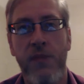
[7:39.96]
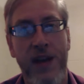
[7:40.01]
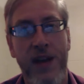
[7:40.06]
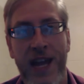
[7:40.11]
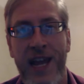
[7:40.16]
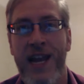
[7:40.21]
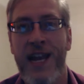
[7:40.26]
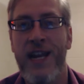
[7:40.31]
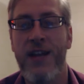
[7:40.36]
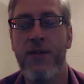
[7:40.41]
But
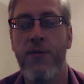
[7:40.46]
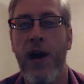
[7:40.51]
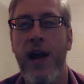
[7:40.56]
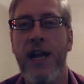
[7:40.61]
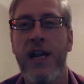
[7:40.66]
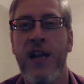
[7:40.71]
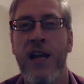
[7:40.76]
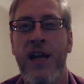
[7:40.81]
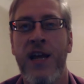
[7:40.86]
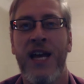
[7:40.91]
at any
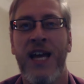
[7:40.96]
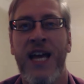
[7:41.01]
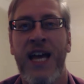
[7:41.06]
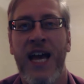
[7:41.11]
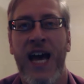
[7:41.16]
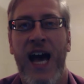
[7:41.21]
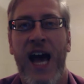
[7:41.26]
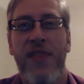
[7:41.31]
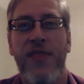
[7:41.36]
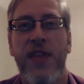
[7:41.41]
rate,
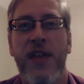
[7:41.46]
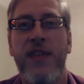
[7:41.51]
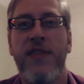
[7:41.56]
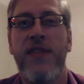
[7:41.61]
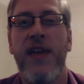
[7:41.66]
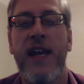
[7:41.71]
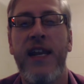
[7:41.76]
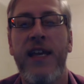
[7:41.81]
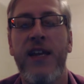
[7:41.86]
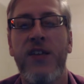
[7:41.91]
I
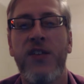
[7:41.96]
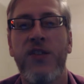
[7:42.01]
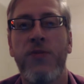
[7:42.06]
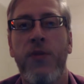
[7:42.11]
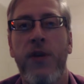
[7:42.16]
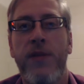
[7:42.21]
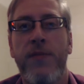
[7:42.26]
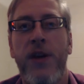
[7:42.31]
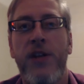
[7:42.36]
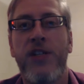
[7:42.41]
think that is
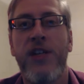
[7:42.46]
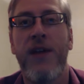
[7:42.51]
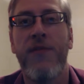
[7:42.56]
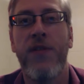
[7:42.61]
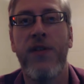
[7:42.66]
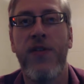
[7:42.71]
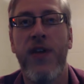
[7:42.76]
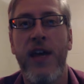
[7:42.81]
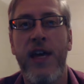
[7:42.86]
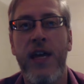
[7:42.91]
pretty much
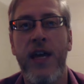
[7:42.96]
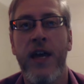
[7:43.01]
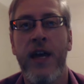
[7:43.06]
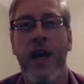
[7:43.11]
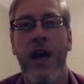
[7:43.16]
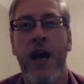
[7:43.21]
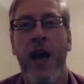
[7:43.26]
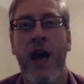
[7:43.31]
everything.